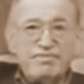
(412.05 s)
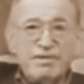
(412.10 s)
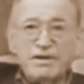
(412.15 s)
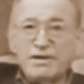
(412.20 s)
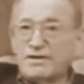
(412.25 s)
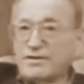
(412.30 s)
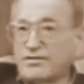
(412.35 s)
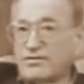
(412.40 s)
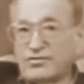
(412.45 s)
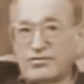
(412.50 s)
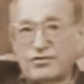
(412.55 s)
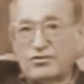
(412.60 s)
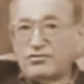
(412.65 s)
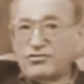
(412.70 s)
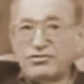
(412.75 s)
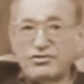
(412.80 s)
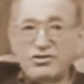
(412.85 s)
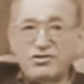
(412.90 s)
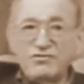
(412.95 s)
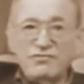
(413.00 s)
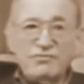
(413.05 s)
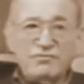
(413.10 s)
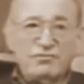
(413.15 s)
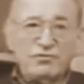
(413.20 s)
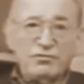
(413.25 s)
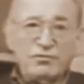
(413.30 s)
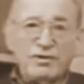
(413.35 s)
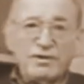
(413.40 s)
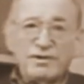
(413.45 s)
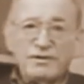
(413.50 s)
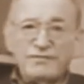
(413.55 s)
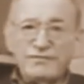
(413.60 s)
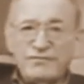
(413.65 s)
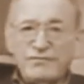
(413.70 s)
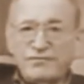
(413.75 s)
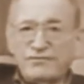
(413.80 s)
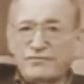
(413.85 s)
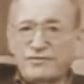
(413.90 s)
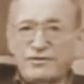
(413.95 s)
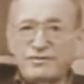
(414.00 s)
billions, 13, 20,
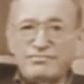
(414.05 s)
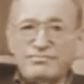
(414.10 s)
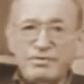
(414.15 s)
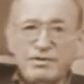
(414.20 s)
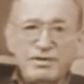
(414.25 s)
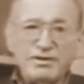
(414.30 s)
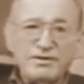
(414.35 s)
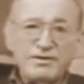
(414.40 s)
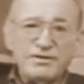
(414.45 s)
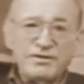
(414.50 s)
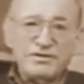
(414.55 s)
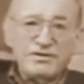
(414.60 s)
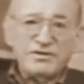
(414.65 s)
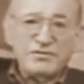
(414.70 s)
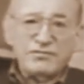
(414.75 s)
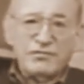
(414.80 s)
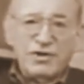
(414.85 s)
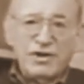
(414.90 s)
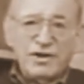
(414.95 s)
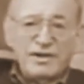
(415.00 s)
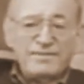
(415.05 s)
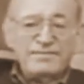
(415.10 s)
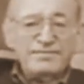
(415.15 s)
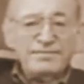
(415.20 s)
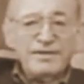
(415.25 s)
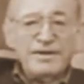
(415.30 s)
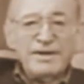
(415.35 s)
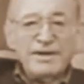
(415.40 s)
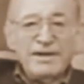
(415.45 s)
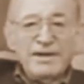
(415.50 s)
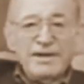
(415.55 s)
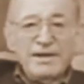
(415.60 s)
15 billion years away.